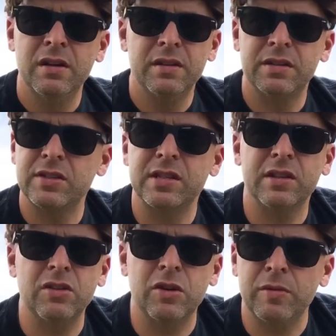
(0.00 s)
This is
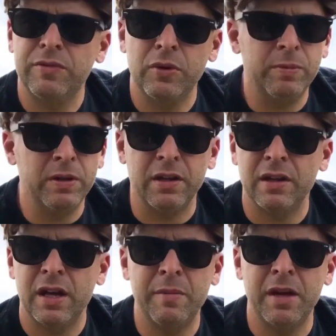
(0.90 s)
not the normal
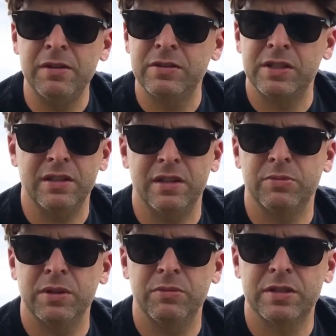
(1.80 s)
formula. I'm not used to
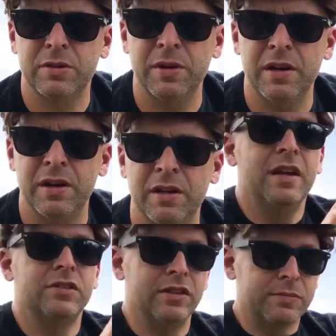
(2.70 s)
this. What's going on?
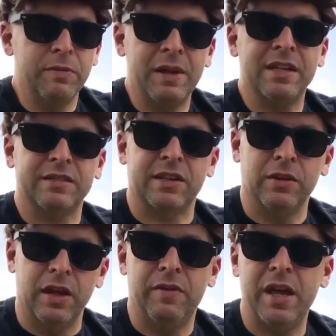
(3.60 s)
So this movie has like a
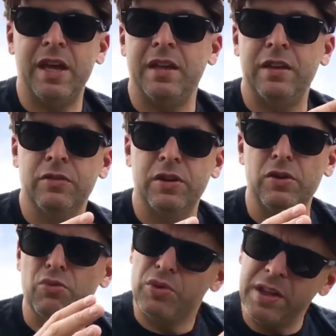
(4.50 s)
love-hate. Either
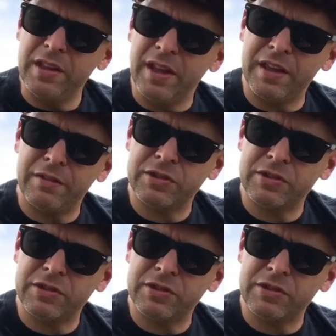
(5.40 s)
you really like